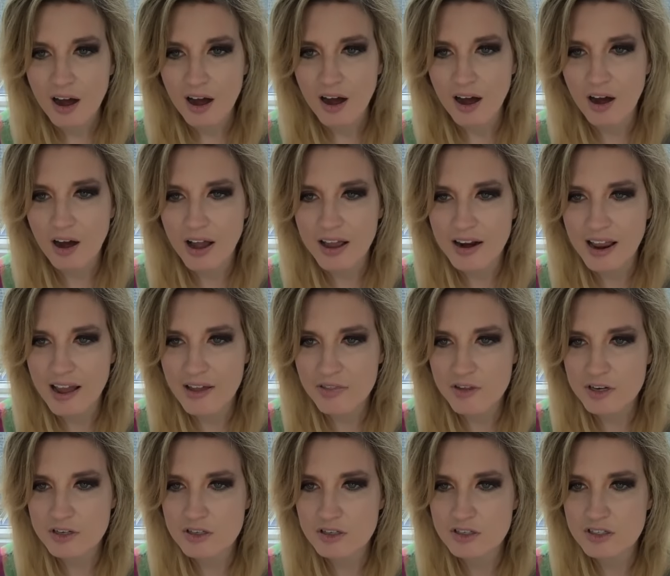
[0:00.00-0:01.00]
Uh, and
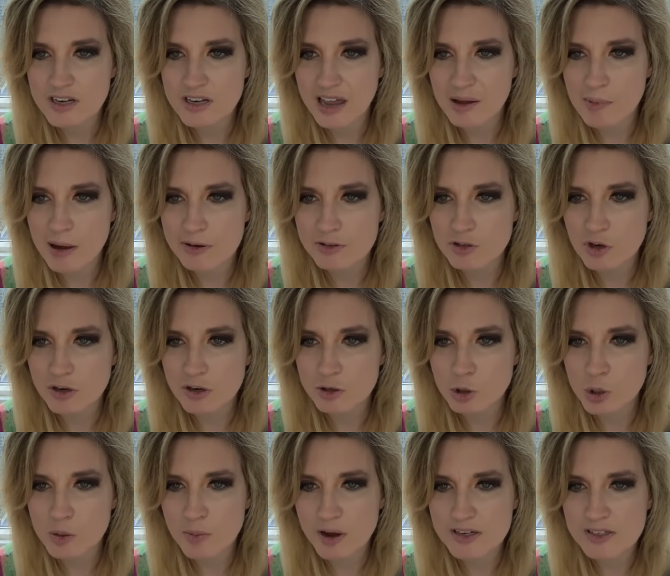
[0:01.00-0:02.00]
Anthony says, damn, I was going to
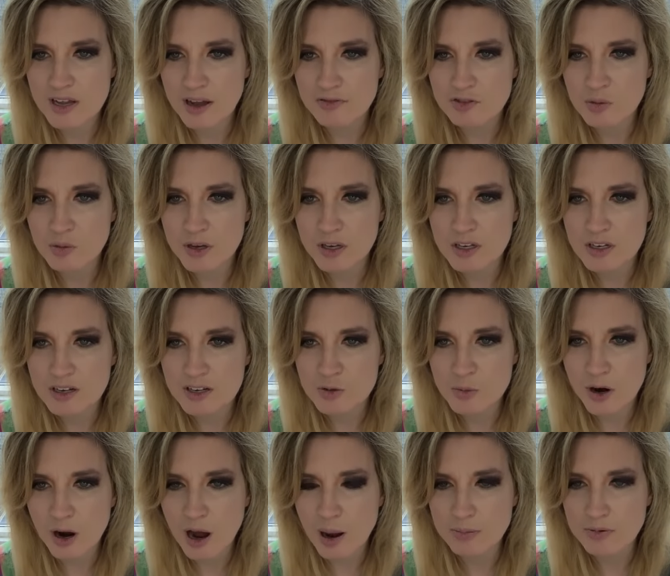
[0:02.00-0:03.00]
treat myself to Mickey D's,
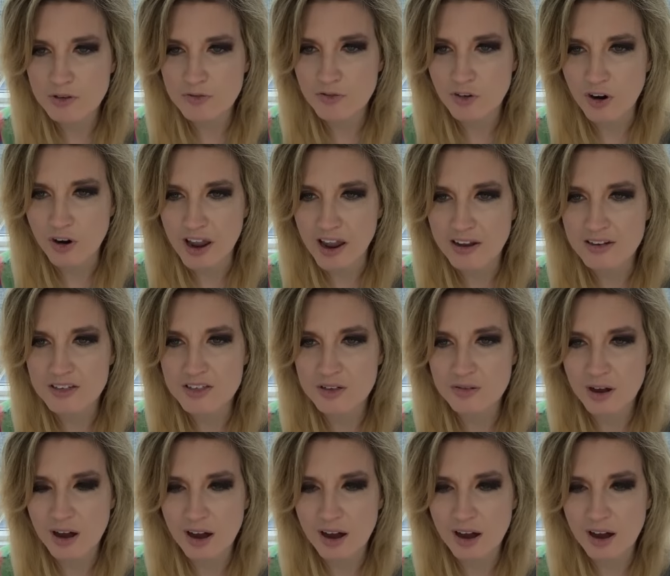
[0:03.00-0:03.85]
but opted for anti,